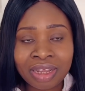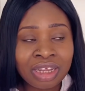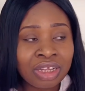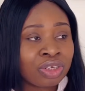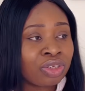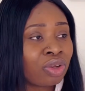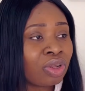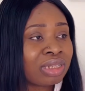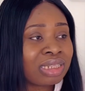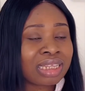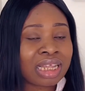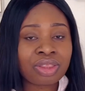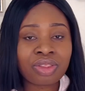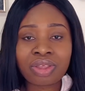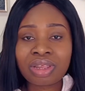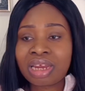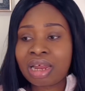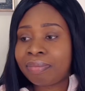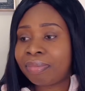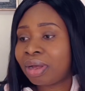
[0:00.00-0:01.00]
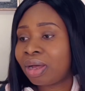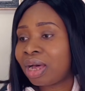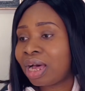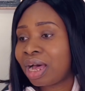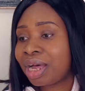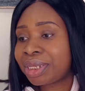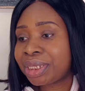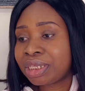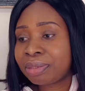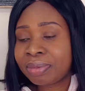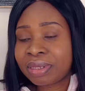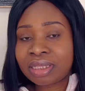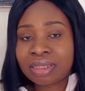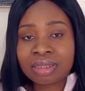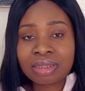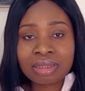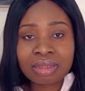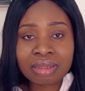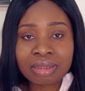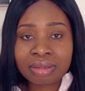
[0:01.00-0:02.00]
Don't start talking about how this
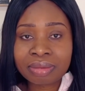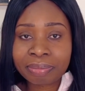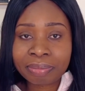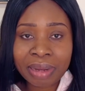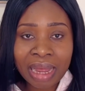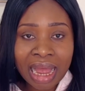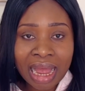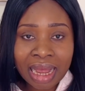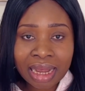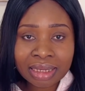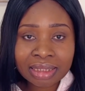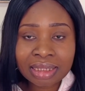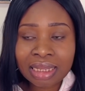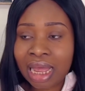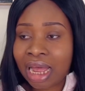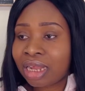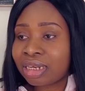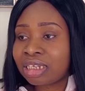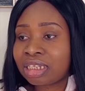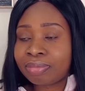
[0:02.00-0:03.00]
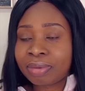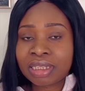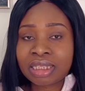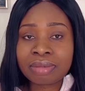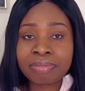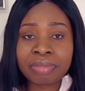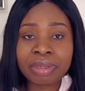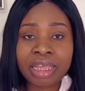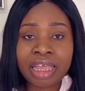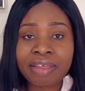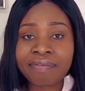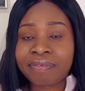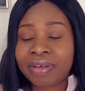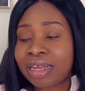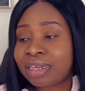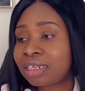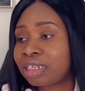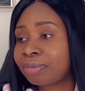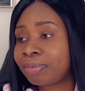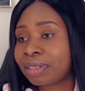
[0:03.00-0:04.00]
person acts, how this person behaves, how
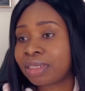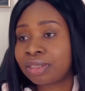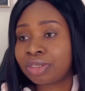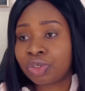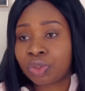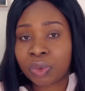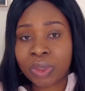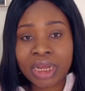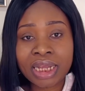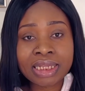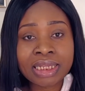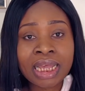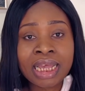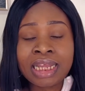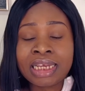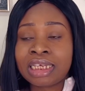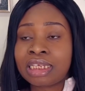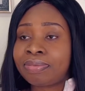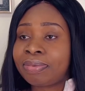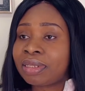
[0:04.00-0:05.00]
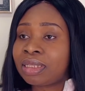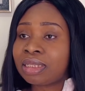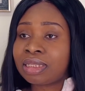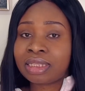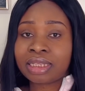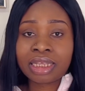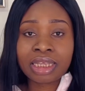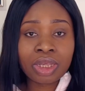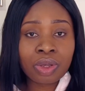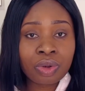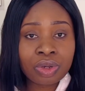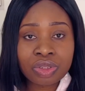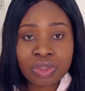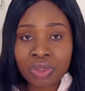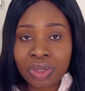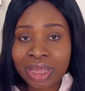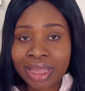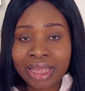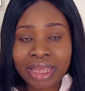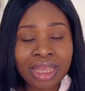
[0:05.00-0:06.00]
this person dresses, this person is a gay or is not
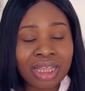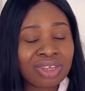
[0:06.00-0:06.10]
a gay.